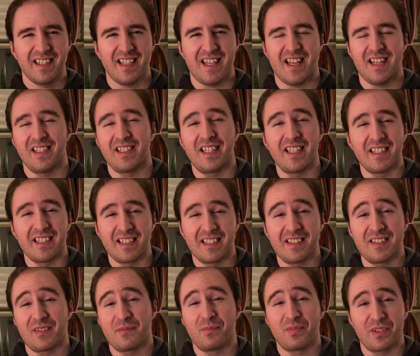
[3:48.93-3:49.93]
again, that is a
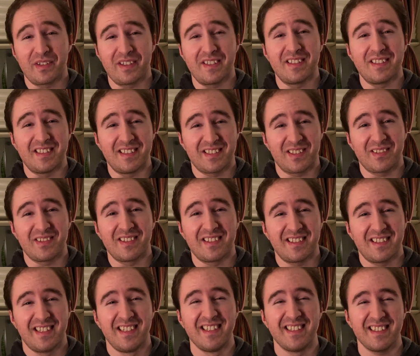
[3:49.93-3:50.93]
pretty good deterrent.
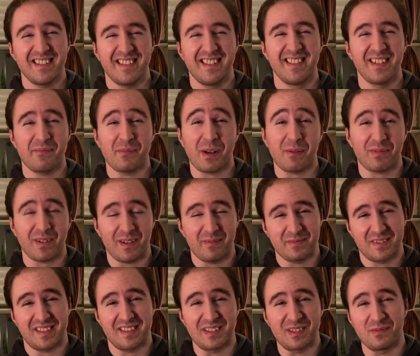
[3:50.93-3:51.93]
I'm not
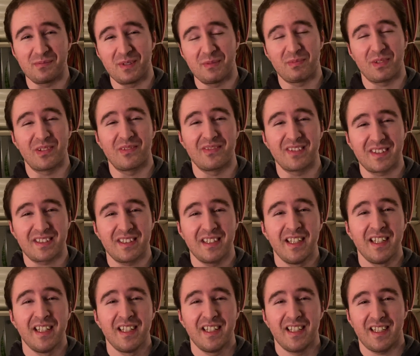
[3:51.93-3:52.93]
promising you'll be perfect.
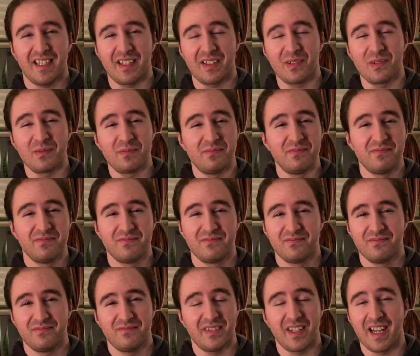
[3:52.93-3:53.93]
I know
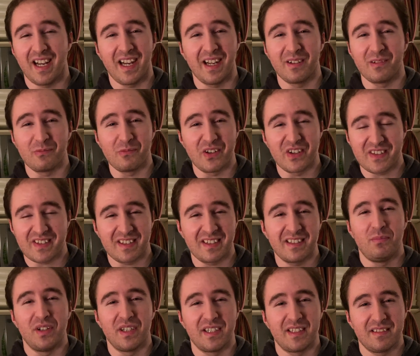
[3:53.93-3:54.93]
I wasn't,
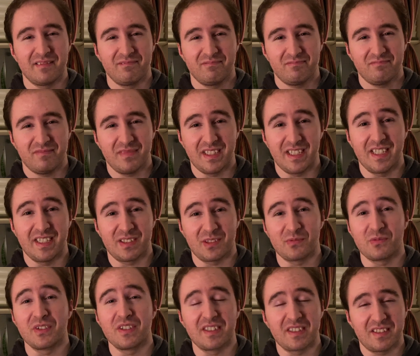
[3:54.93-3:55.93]
but it's a
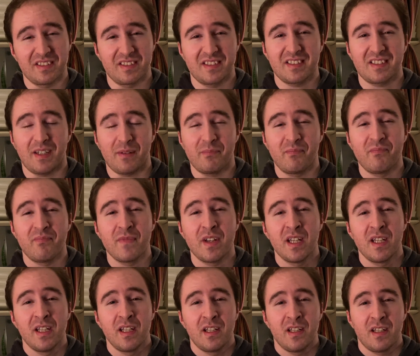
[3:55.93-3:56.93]
really good step.
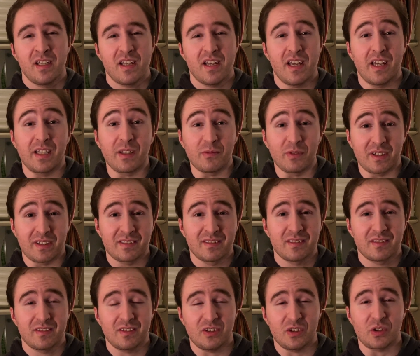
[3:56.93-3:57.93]
Anyway,
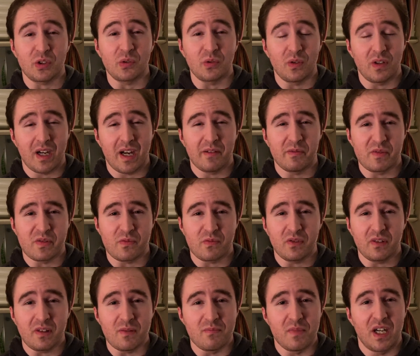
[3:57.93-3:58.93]
so I was
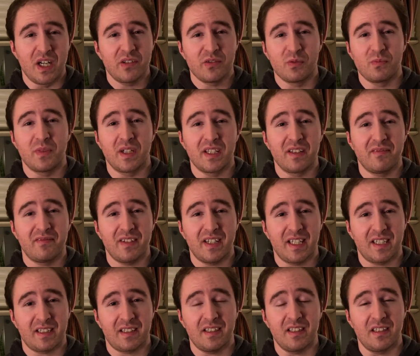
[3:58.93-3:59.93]
really bothered by the
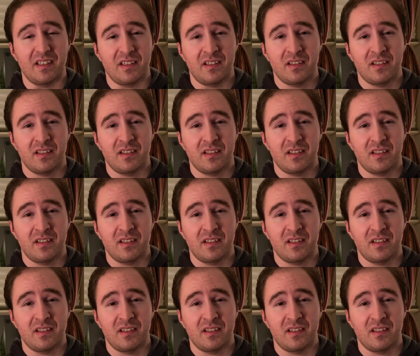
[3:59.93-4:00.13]
fact that